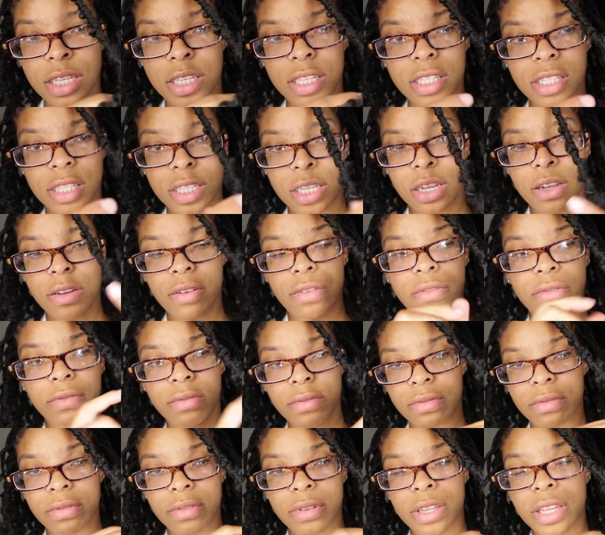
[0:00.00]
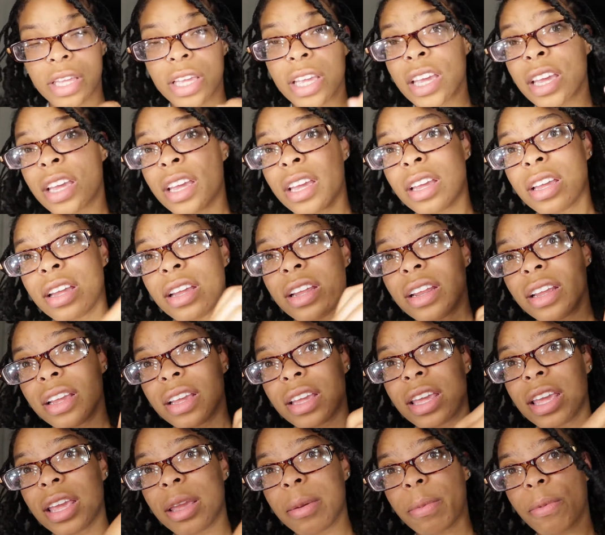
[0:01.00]
So, and
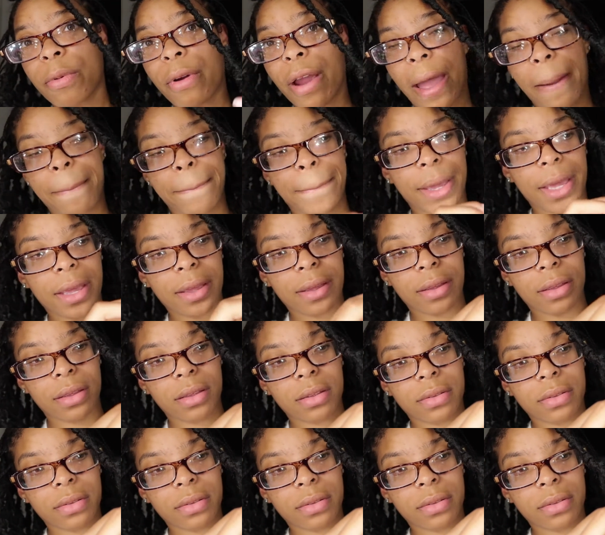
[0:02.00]
keep wrapping.